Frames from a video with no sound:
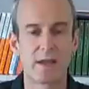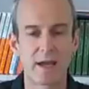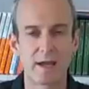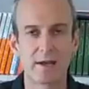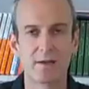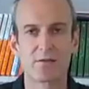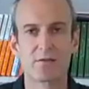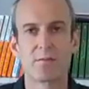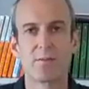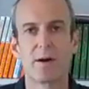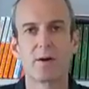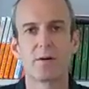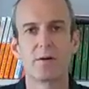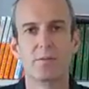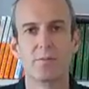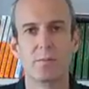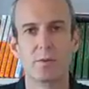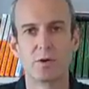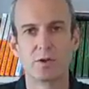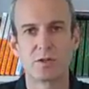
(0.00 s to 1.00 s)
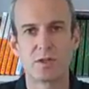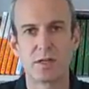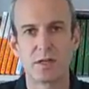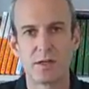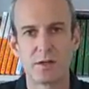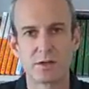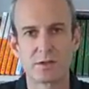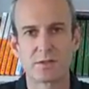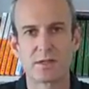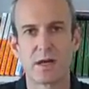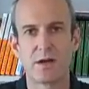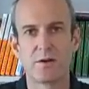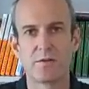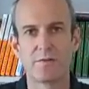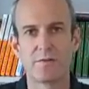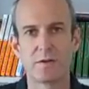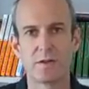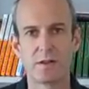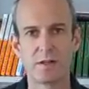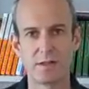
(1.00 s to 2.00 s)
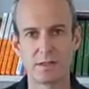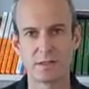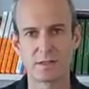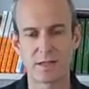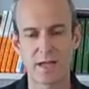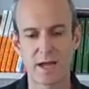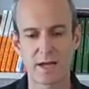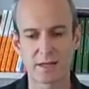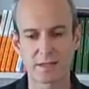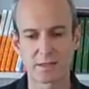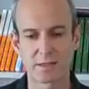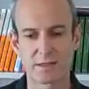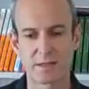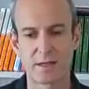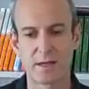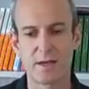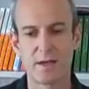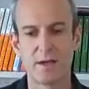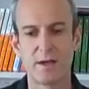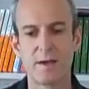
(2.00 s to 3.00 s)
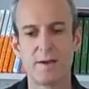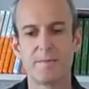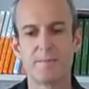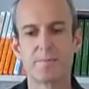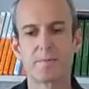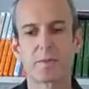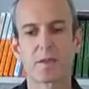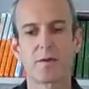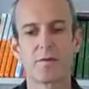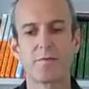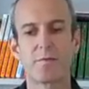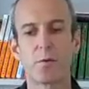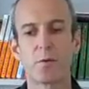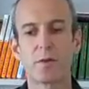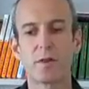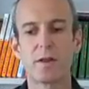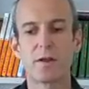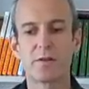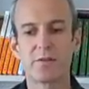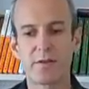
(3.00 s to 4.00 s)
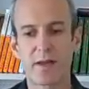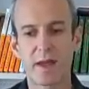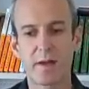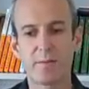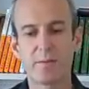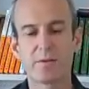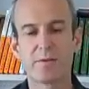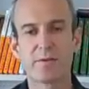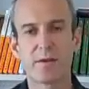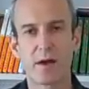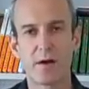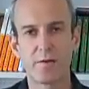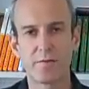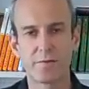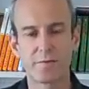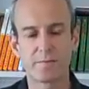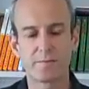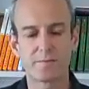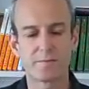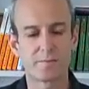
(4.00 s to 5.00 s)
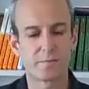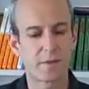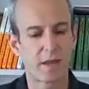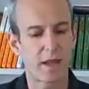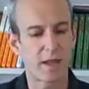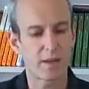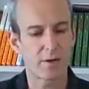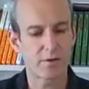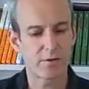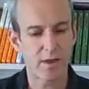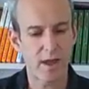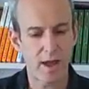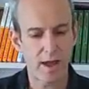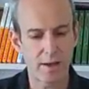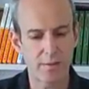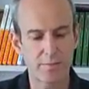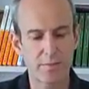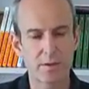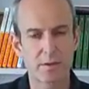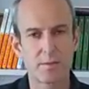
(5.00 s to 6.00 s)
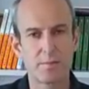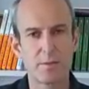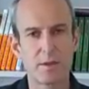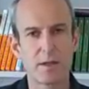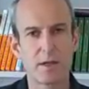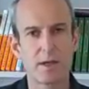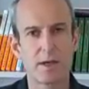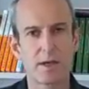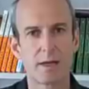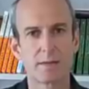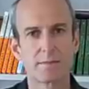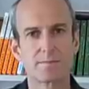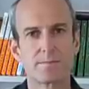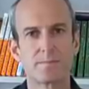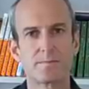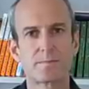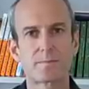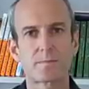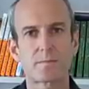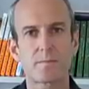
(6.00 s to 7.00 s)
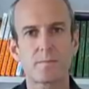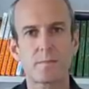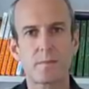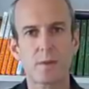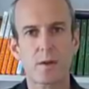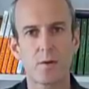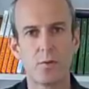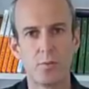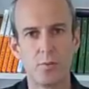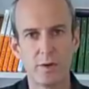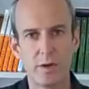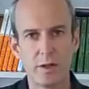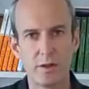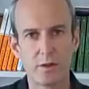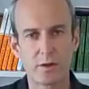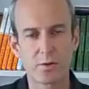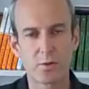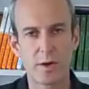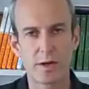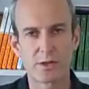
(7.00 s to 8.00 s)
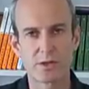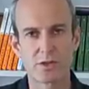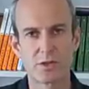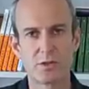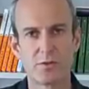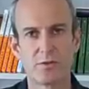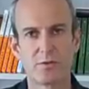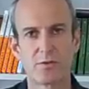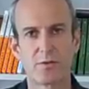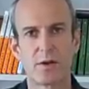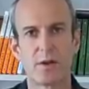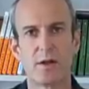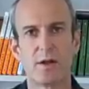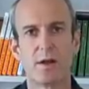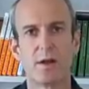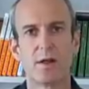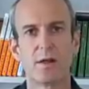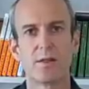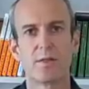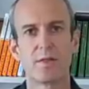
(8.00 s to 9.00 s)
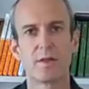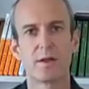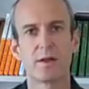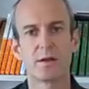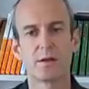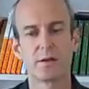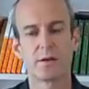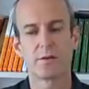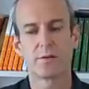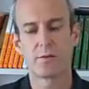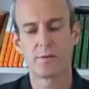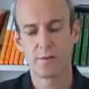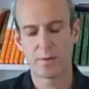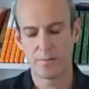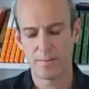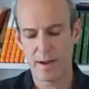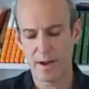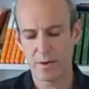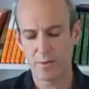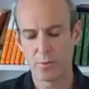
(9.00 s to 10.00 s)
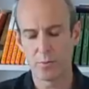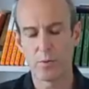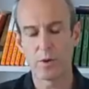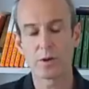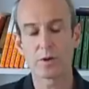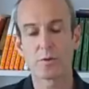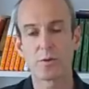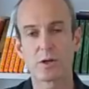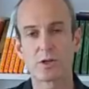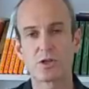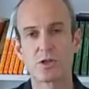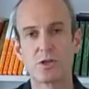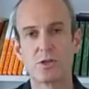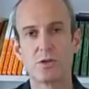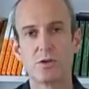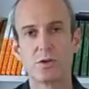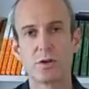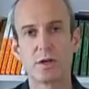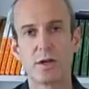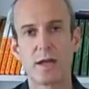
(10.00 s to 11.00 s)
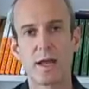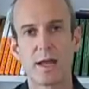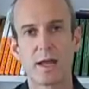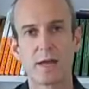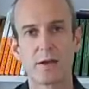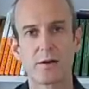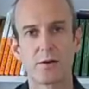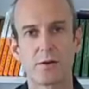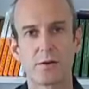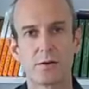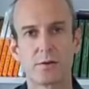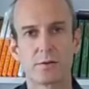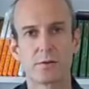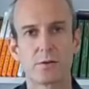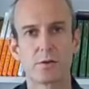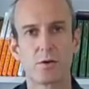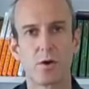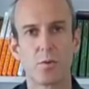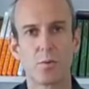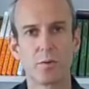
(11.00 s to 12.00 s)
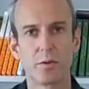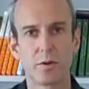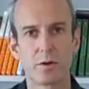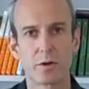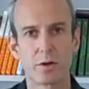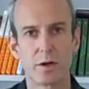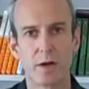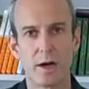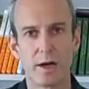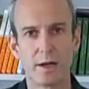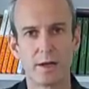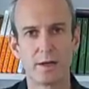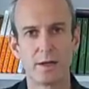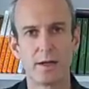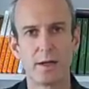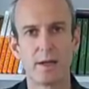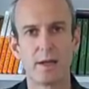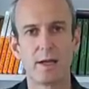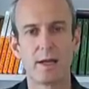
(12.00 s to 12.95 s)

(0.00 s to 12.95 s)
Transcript: Again, it's about immersing yourself in these texts. For the exam itself, take your time at the beginning, read the questions, think about what question you can handle, go with your gut,